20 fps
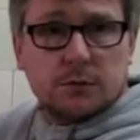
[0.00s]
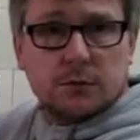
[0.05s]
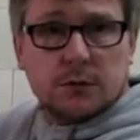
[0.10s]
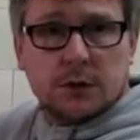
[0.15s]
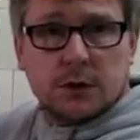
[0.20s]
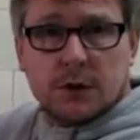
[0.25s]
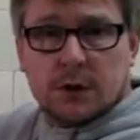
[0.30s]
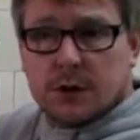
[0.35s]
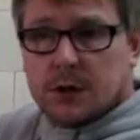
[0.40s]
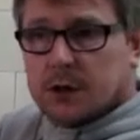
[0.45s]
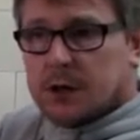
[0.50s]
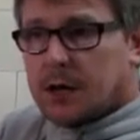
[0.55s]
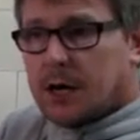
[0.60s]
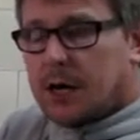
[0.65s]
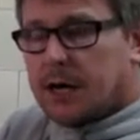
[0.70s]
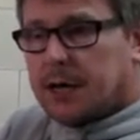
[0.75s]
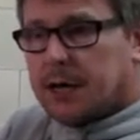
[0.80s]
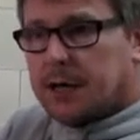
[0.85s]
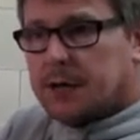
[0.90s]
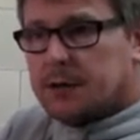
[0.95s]
No.
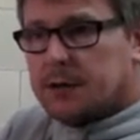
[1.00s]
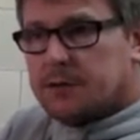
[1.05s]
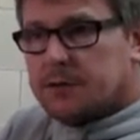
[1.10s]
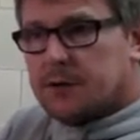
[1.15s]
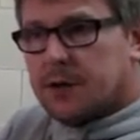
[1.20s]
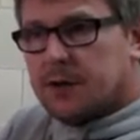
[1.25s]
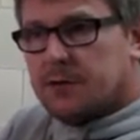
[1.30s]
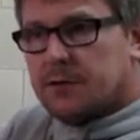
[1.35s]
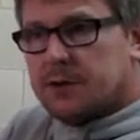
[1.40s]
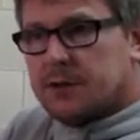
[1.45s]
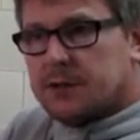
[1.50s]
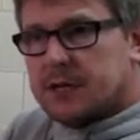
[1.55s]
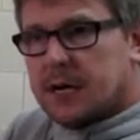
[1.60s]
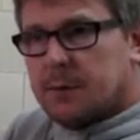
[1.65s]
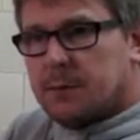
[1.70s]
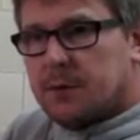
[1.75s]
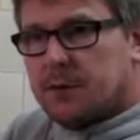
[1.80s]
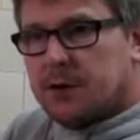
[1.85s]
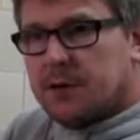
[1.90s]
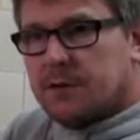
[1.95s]
And say, for example,
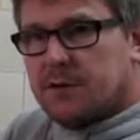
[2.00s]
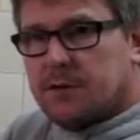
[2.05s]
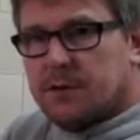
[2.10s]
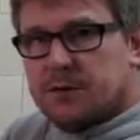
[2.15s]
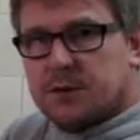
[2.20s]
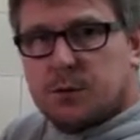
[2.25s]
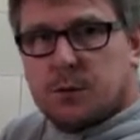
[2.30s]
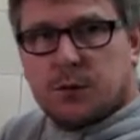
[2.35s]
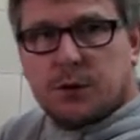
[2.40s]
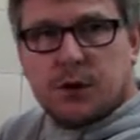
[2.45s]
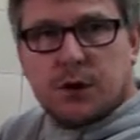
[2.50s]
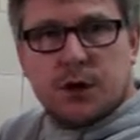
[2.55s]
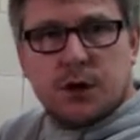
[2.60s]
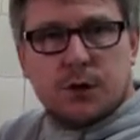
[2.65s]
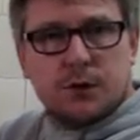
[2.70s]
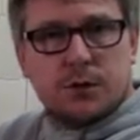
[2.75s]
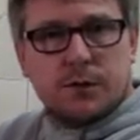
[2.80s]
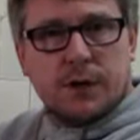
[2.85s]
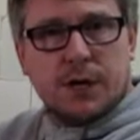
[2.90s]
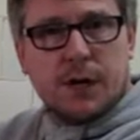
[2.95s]
in the future you wanted to do
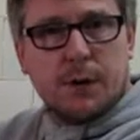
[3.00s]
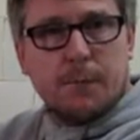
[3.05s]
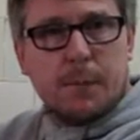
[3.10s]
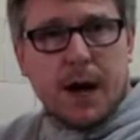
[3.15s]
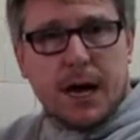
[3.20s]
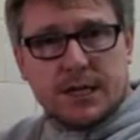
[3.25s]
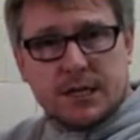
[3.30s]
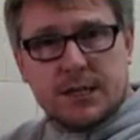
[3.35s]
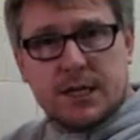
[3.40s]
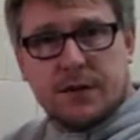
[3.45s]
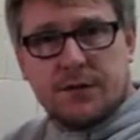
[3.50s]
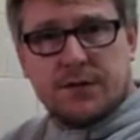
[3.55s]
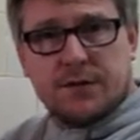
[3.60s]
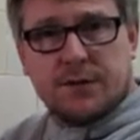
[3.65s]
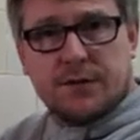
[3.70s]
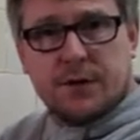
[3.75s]
something like a Mastiff.